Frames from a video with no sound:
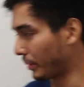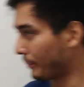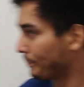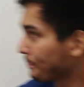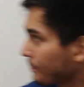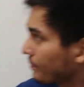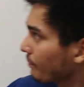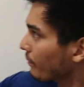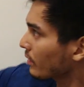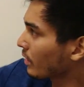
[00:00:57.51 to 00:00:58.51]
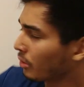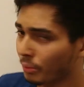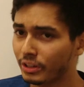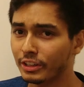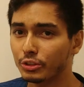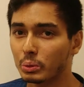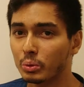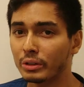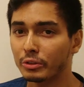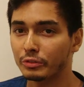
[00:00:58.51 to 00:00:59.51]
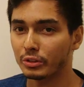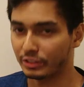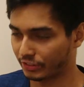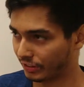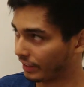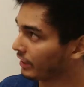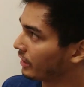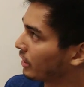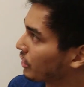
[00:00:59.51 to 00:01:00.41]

But we're gonna do a quick review of it today.